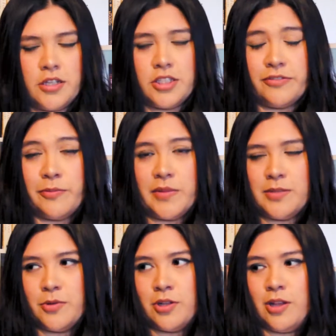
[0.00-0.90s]
Just from this
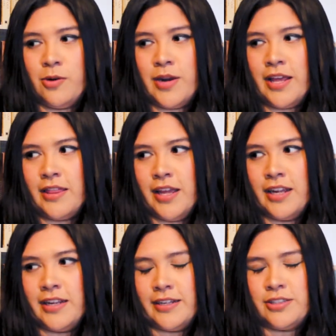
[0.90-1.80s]
book alone, I
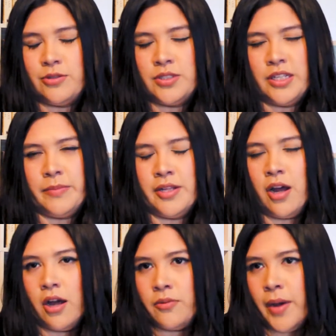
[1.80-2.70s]
think Nic Stone's gonna be an
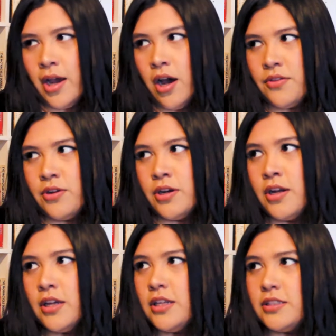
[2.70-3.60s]
auto by author
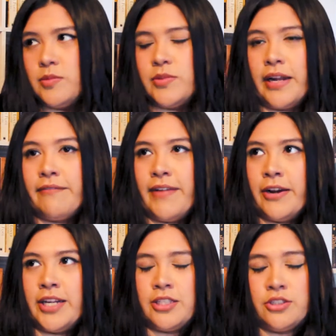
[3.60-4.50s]
someone that I'm
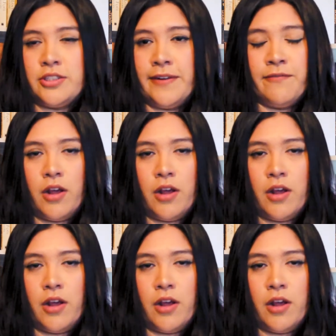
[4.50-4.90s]
very interested in